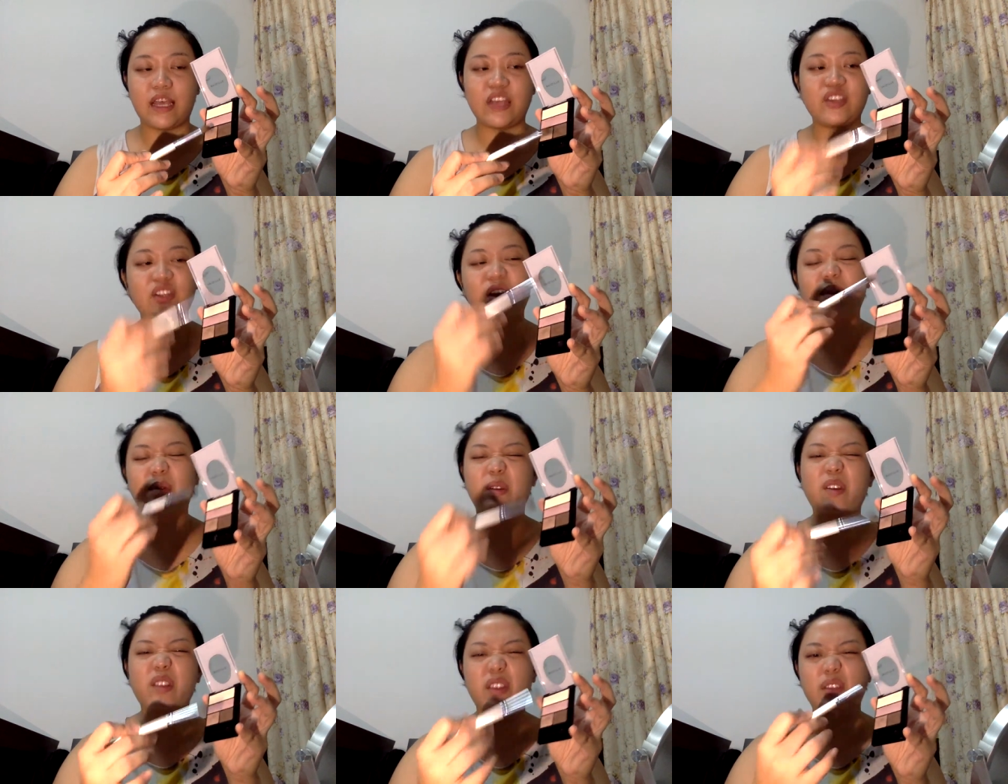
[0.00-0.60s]
Actually,
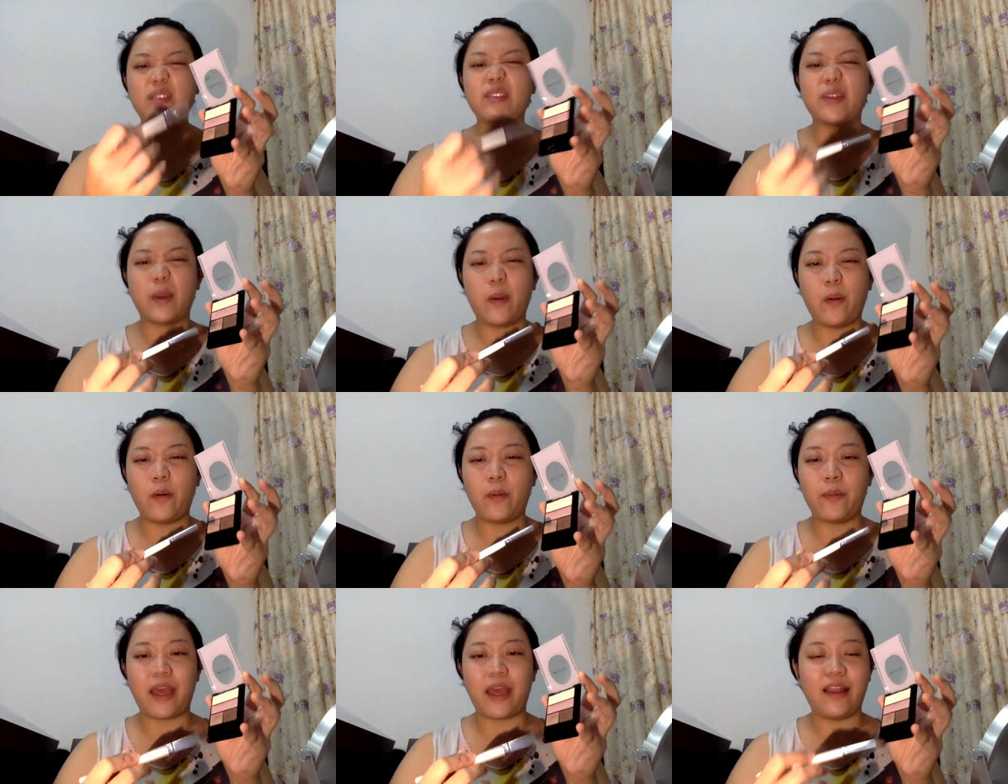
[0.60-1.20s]
I'm going to use the
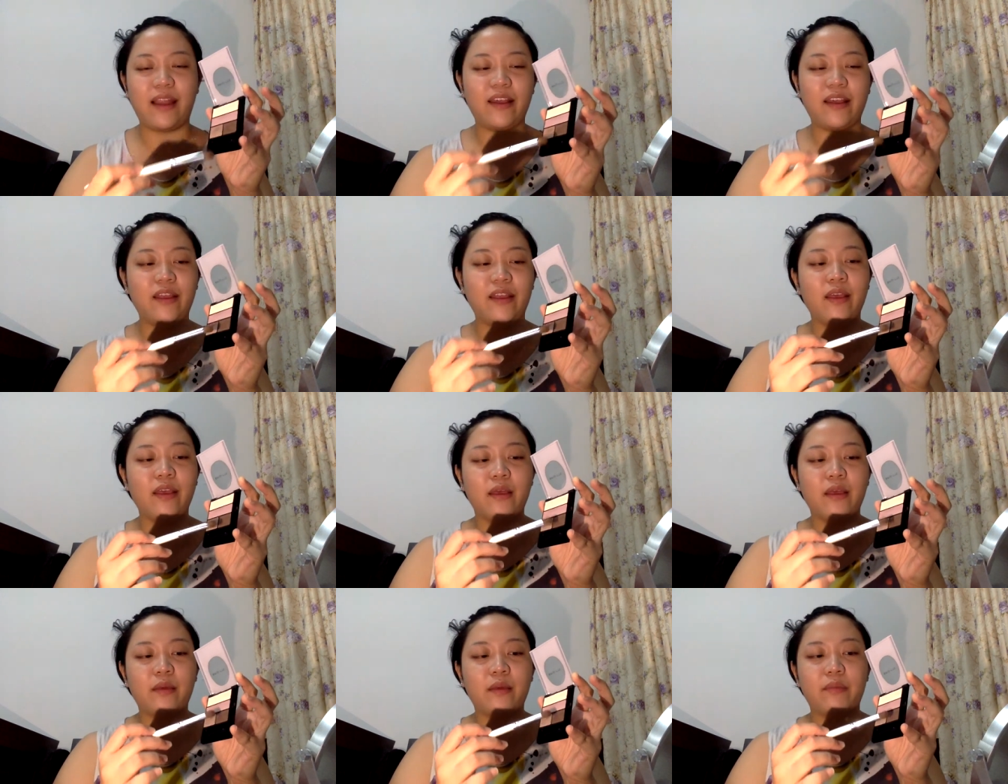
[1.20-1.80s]
whole palette,
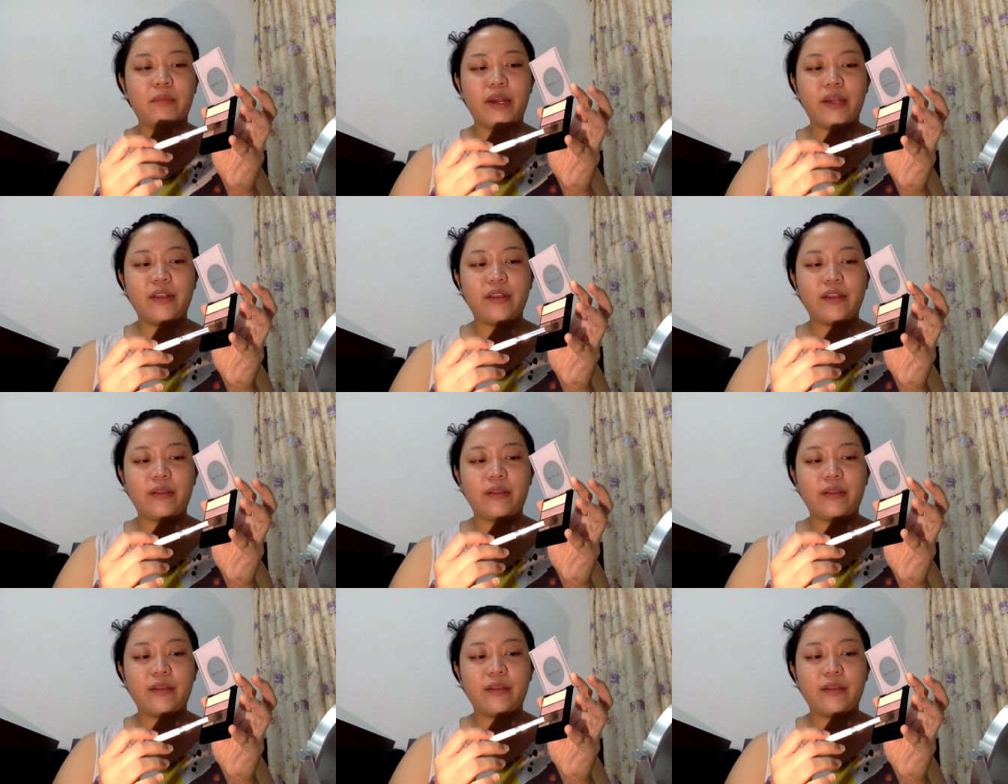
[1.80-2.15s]
but